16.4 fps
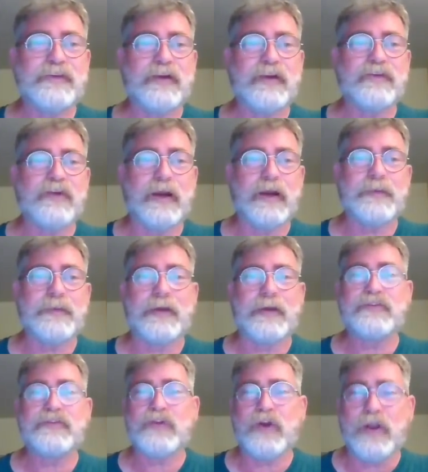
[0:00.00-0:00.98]
they're talking
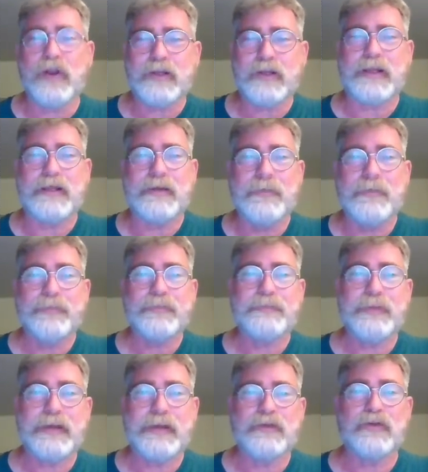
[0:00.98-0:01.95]
about Turkey
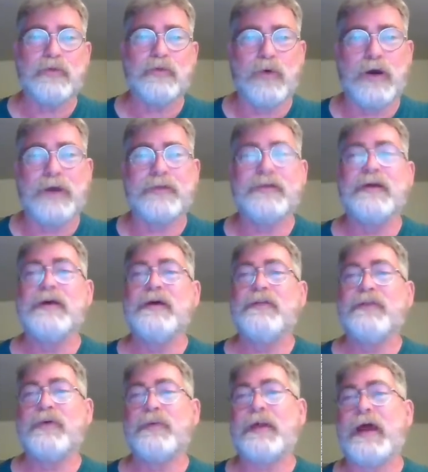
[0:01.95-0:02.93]
being the one
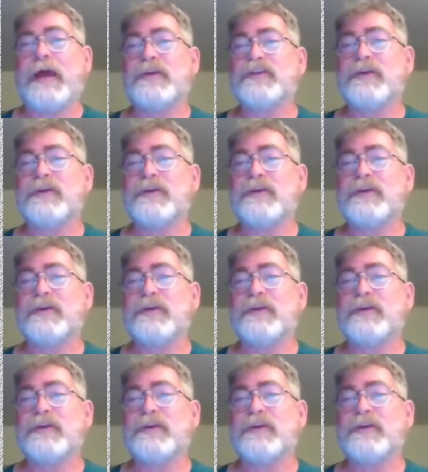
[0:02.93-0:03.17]
that would actually